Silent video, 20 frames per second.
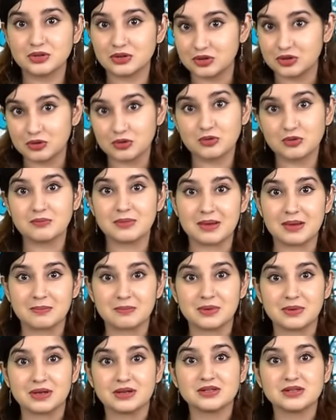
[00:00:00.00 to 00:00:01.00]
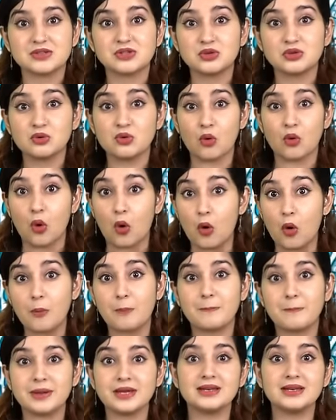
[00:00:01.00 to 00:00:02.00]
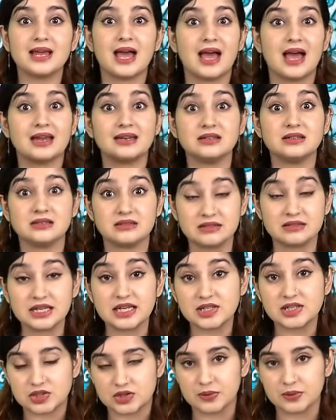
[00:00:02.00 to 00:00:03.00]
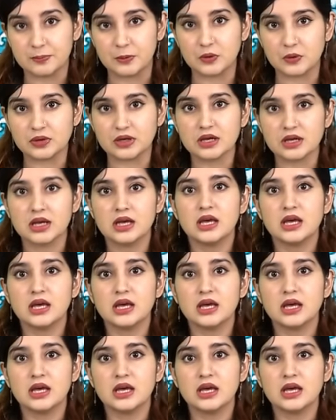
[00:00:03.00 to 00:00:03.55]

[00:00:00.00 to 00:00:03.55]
crew members to open and read the book.